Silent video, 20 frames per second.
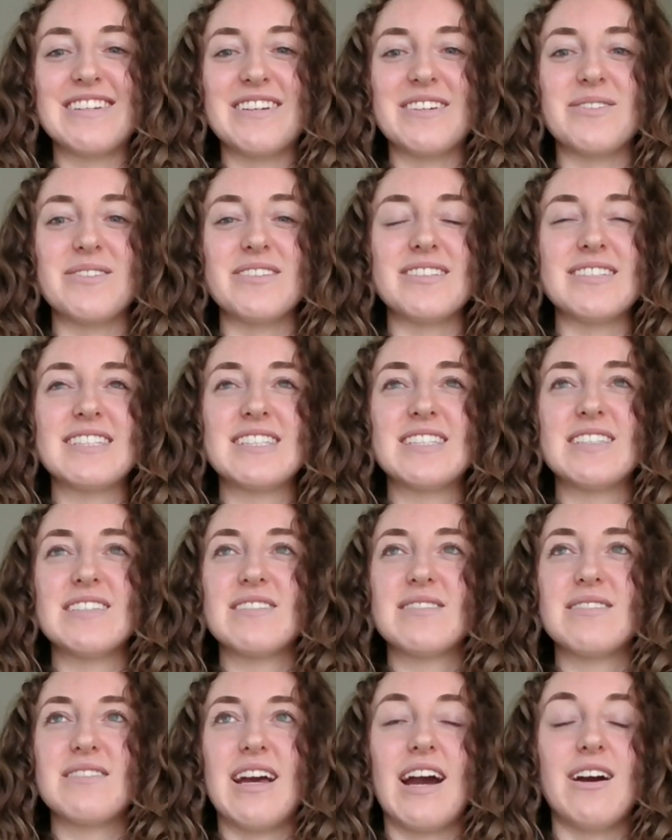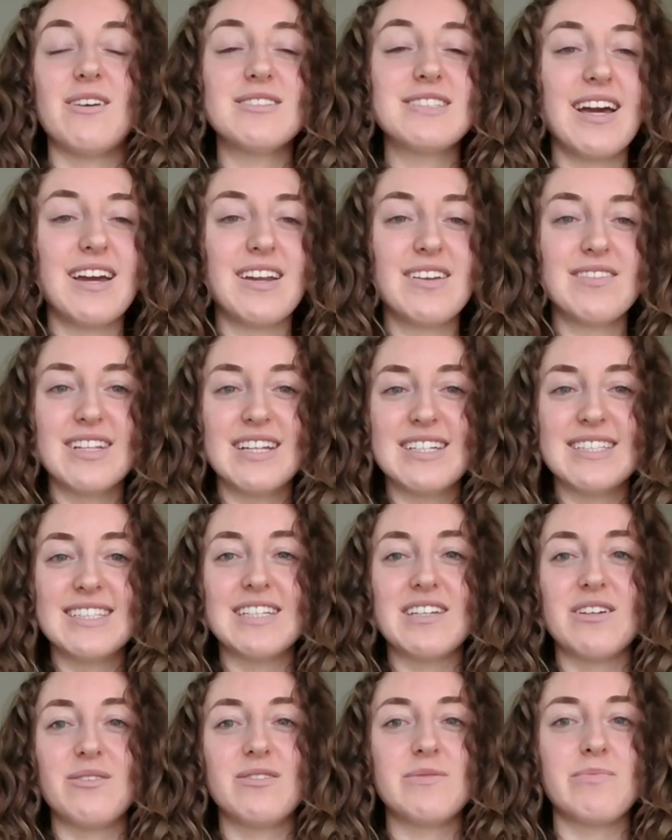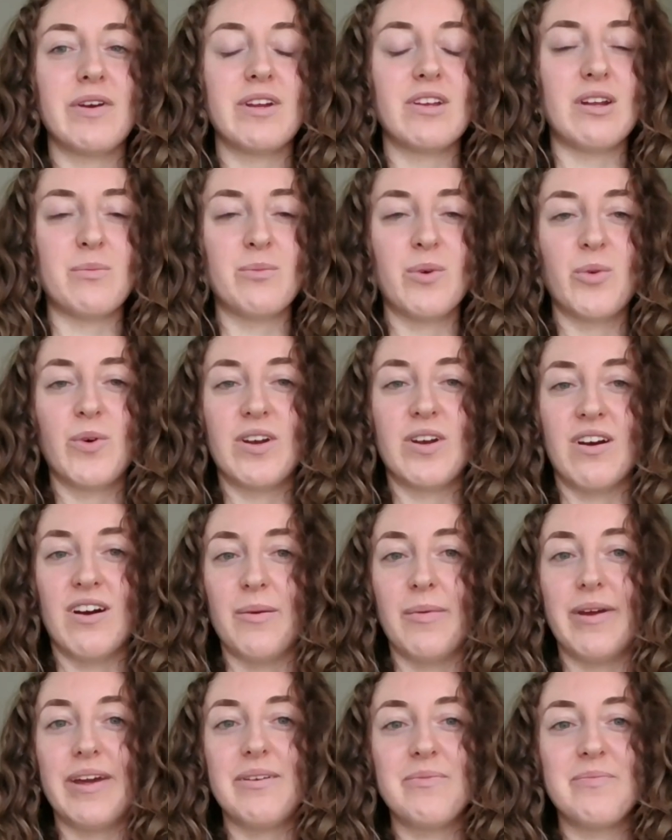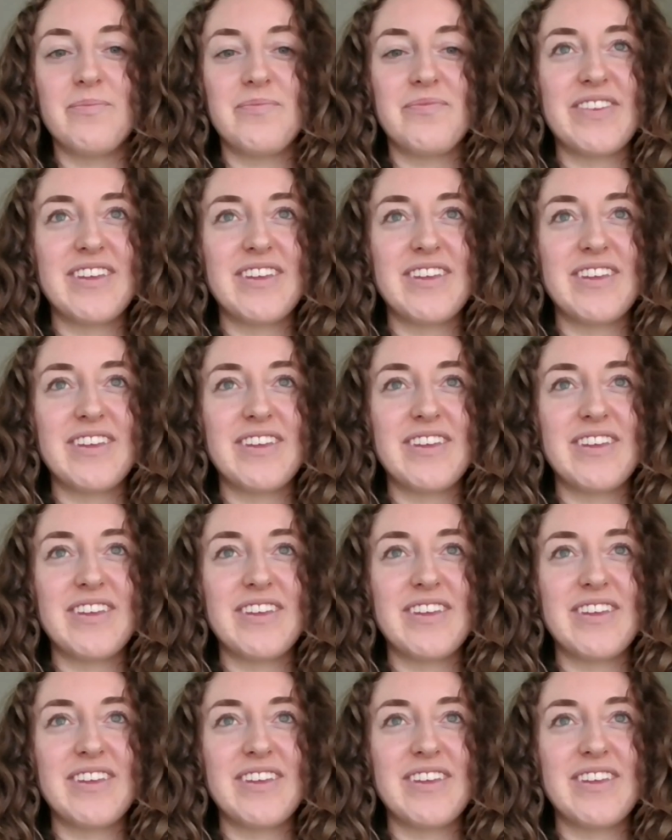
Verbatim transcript: It was outside of dancing, it was my number one hobby.